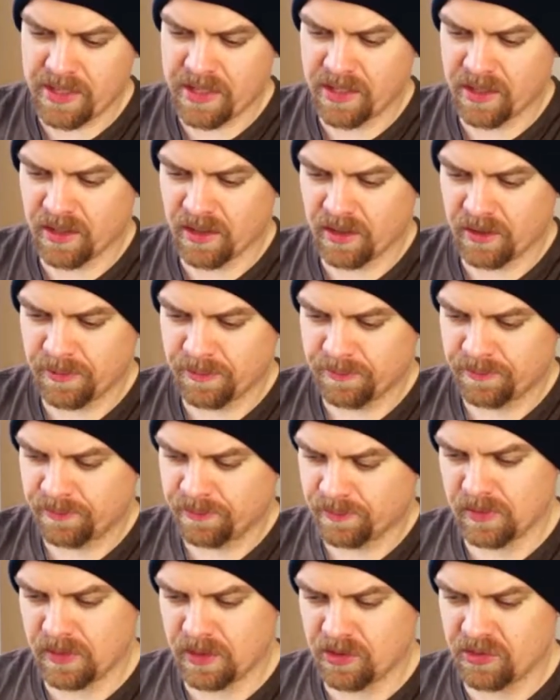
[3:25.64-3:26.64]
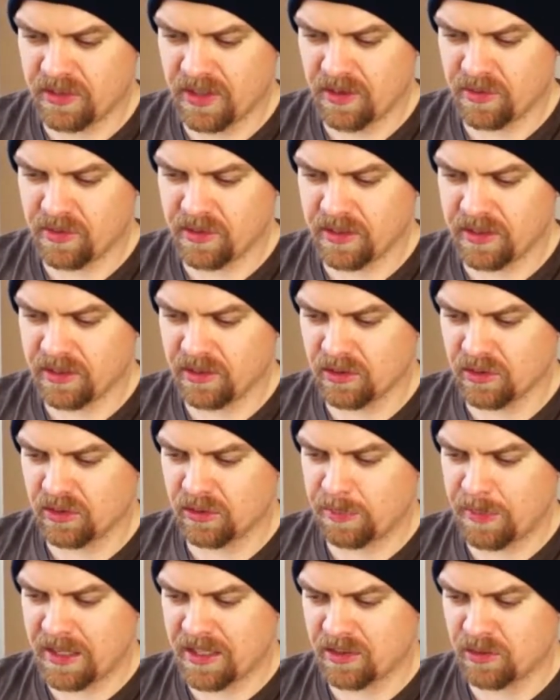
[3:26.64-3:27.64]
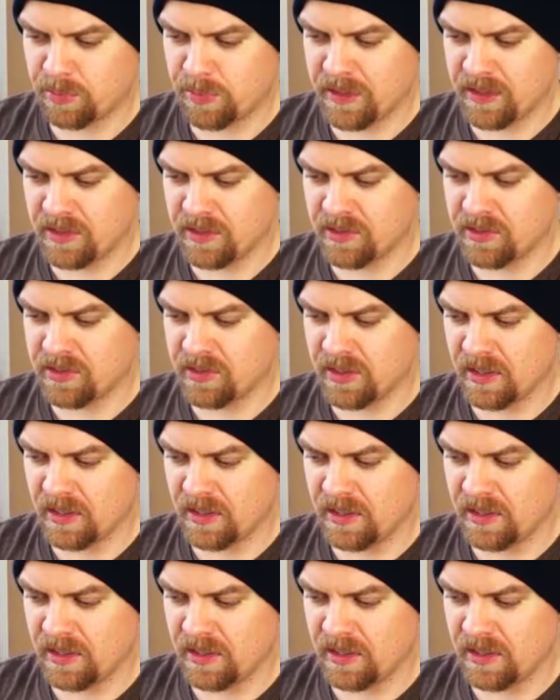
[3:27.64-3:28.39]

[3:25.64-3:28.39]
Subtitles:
here, there's definitely spice, but it's